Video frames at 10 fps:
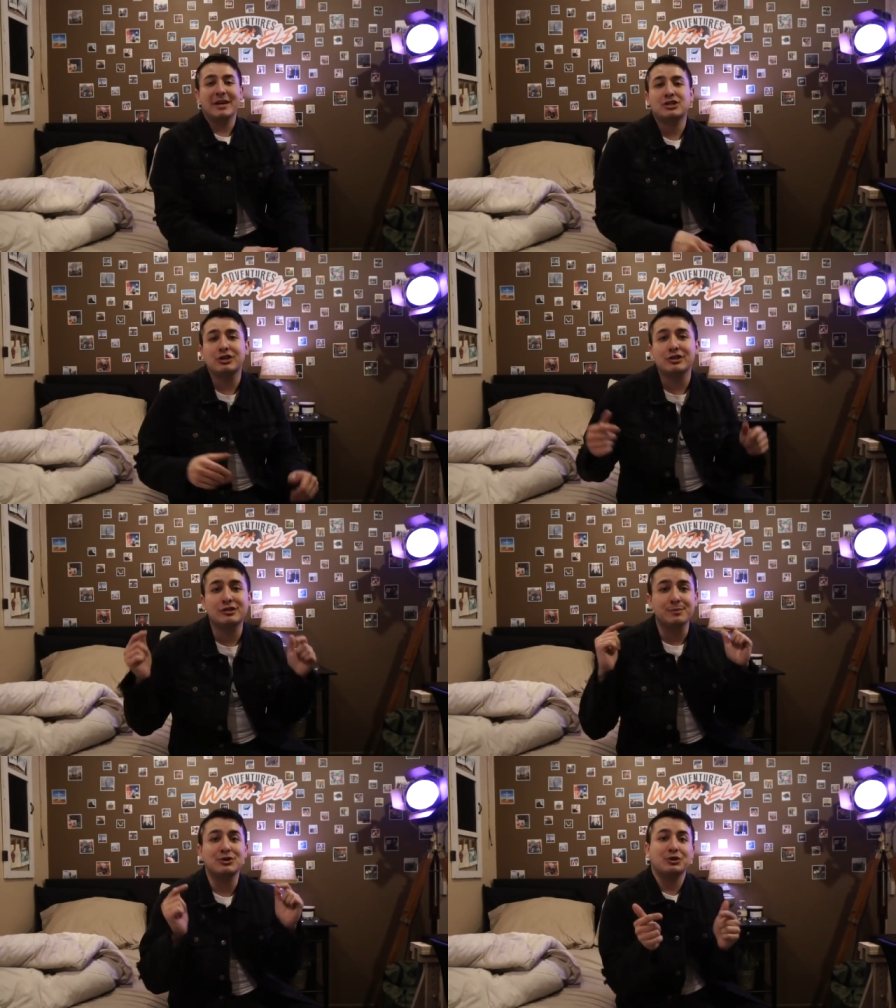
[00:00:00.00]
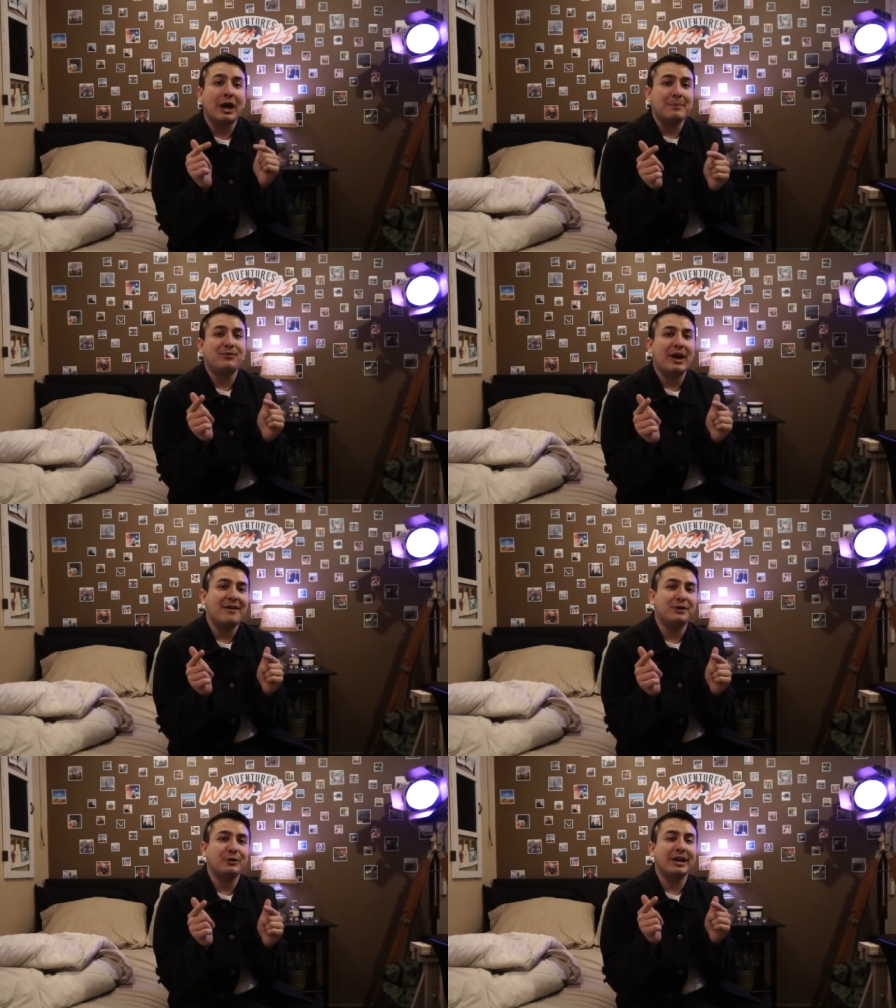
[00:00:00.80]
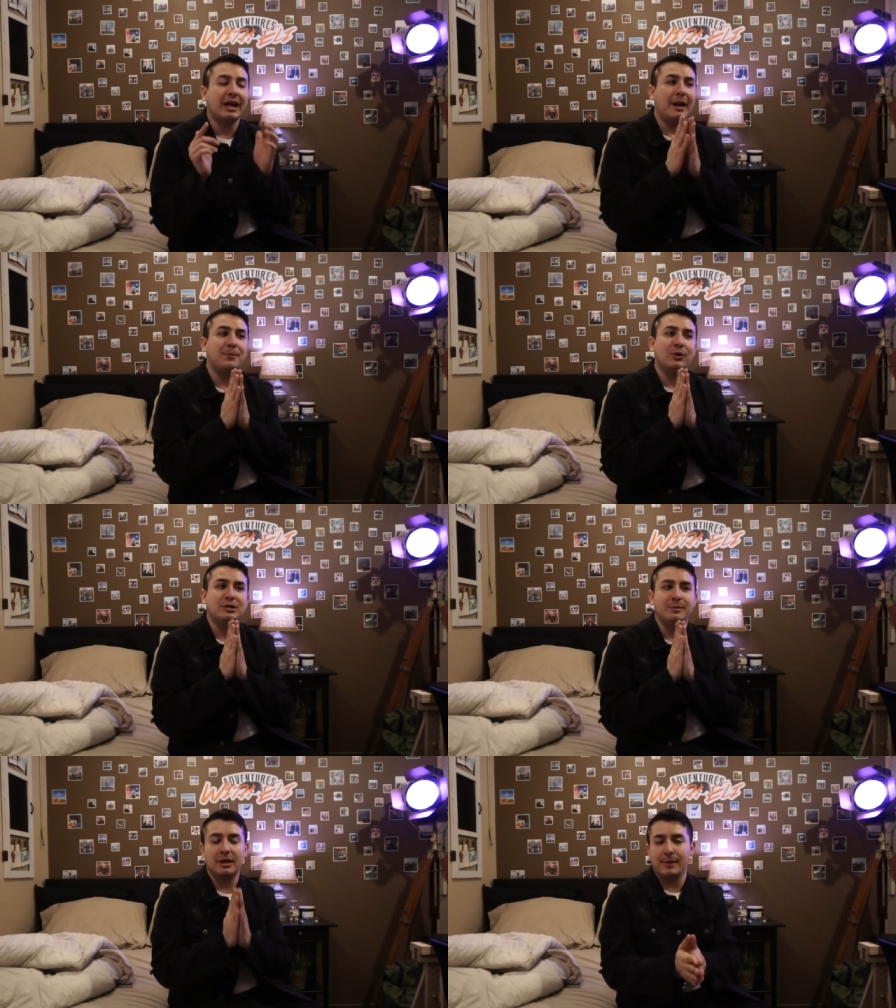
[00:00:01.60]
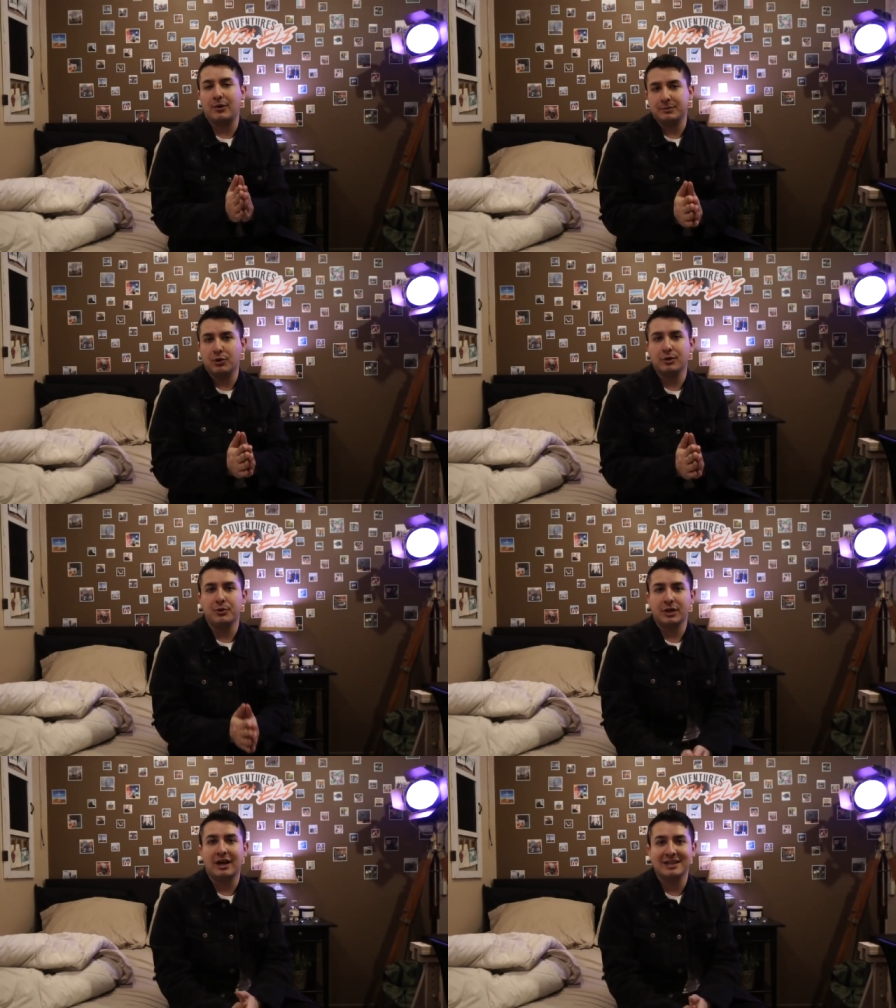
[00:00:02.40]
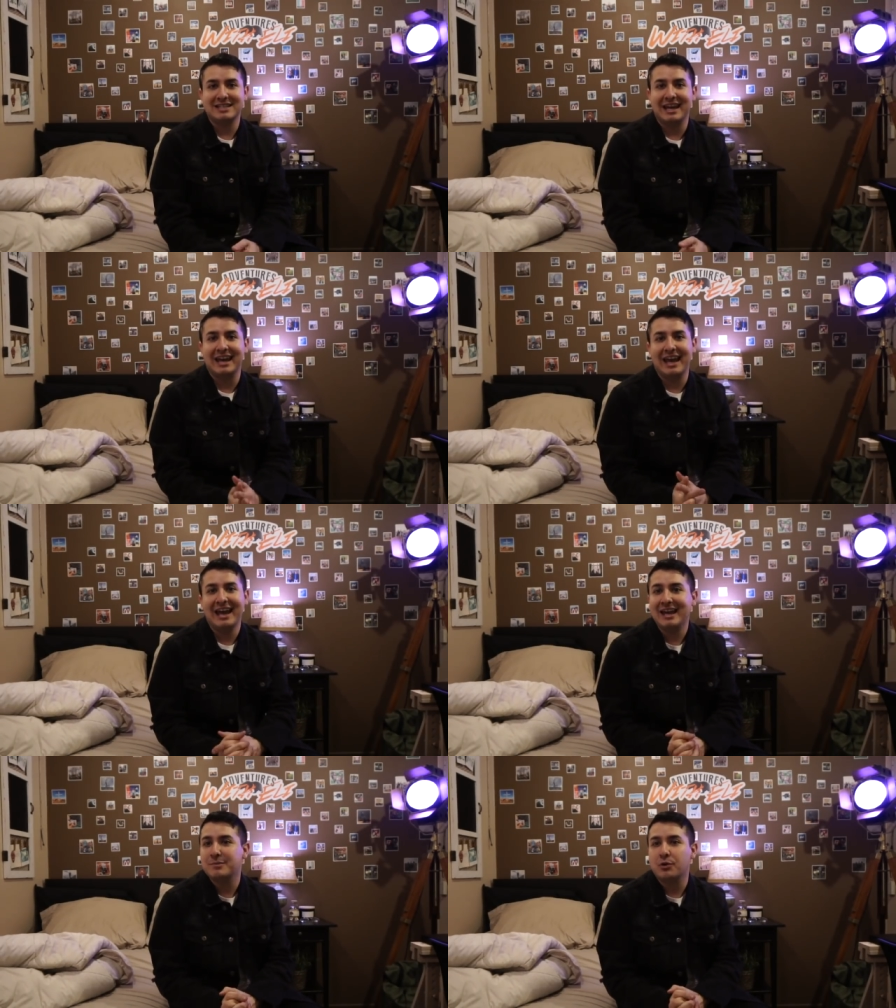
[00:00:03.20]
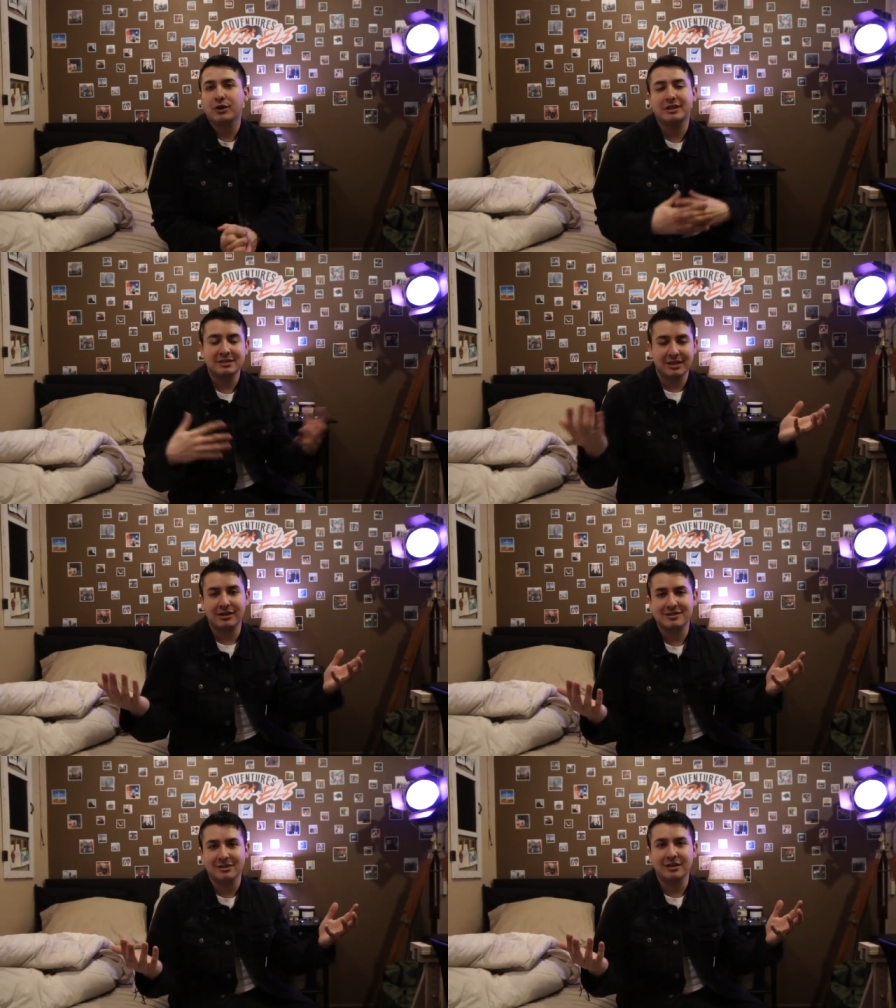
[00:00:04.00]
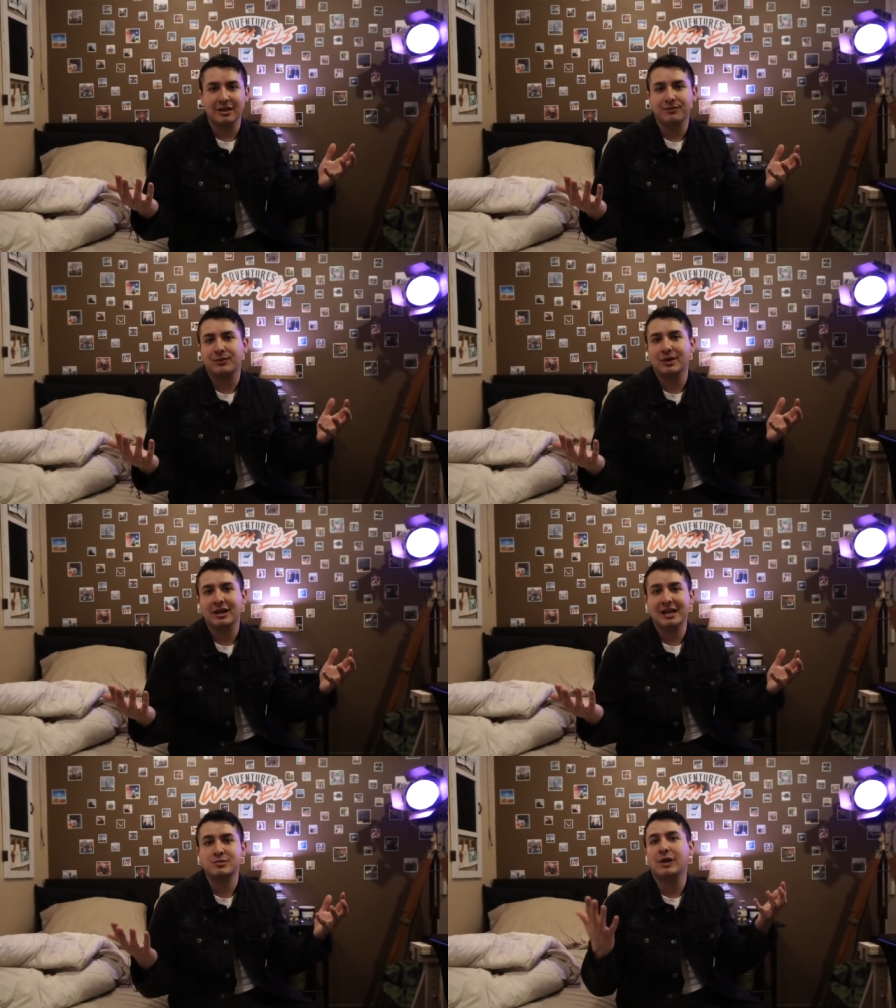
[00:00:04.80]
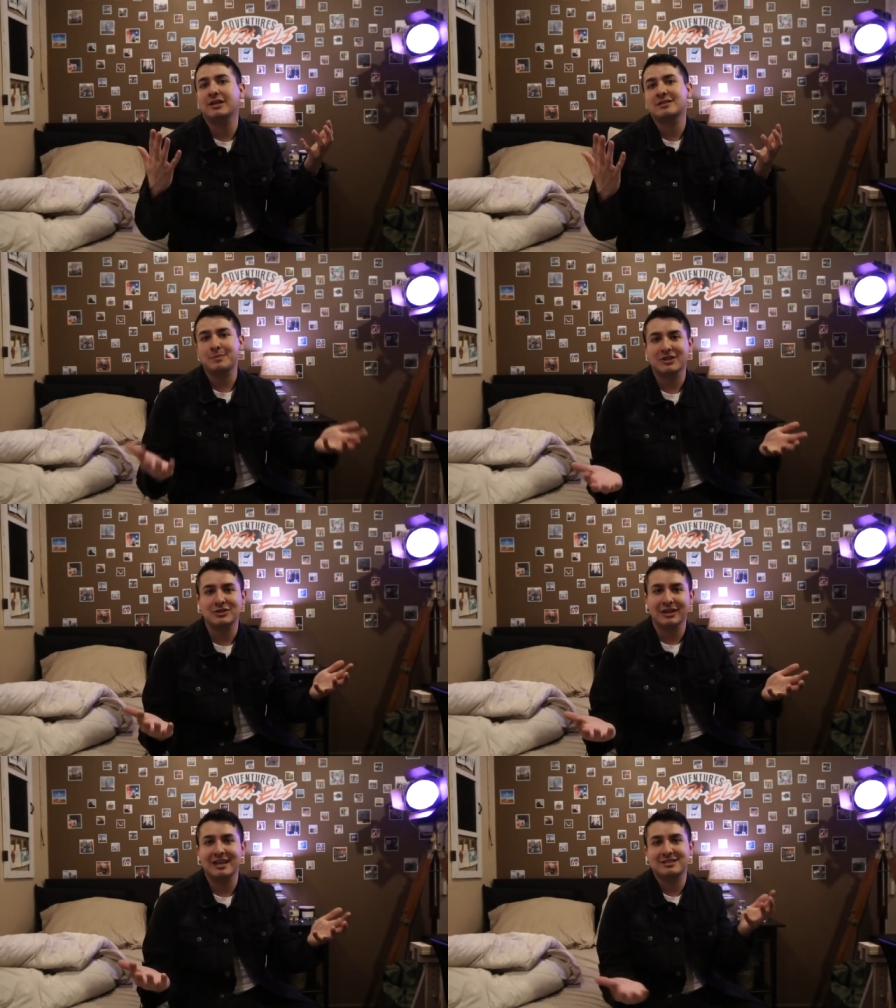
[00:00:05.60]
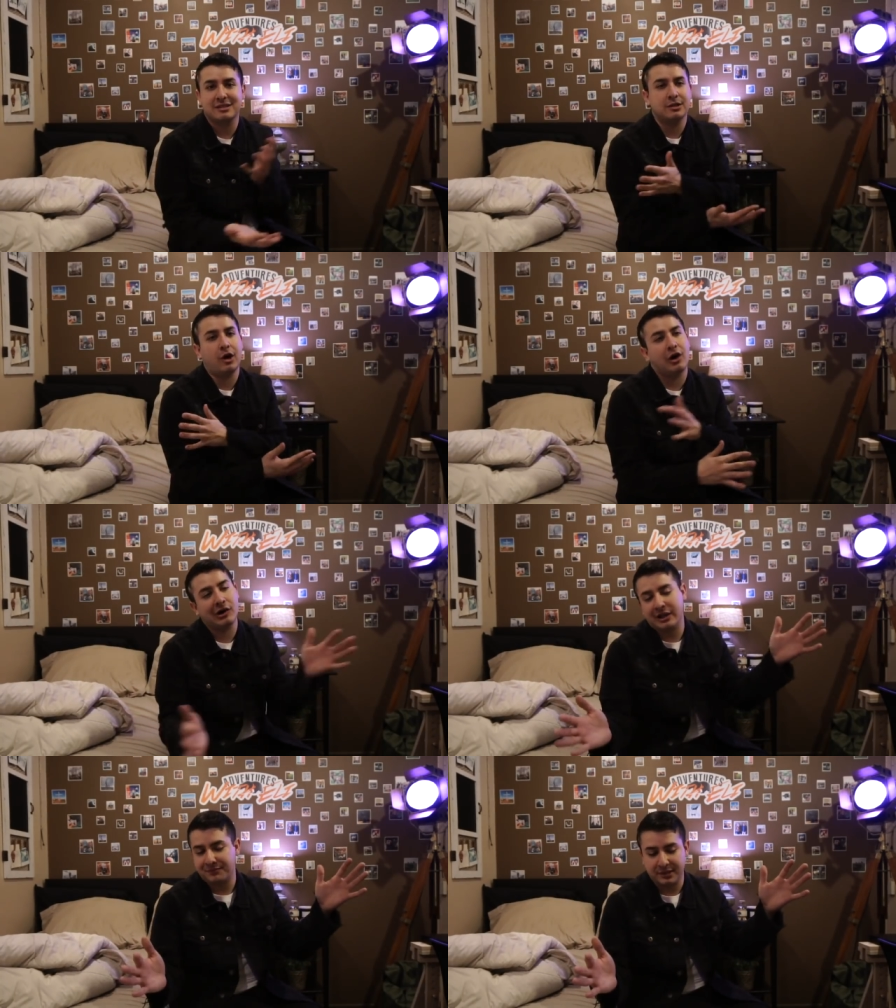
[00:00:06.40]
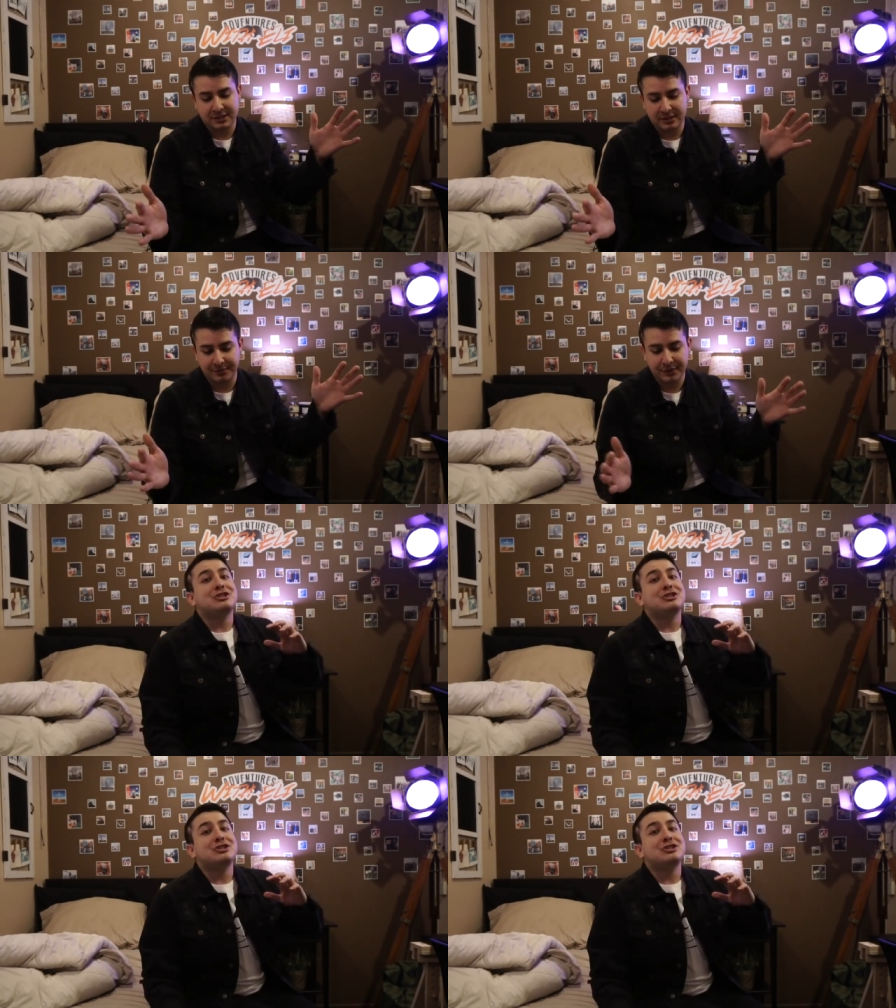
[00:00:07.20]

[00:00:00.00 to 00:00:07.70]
Make sure you subscribe if you haven't already. I'm going to be coming out with more and more content and more things that you guys are looking for, as well as special guests and all that fun stuff.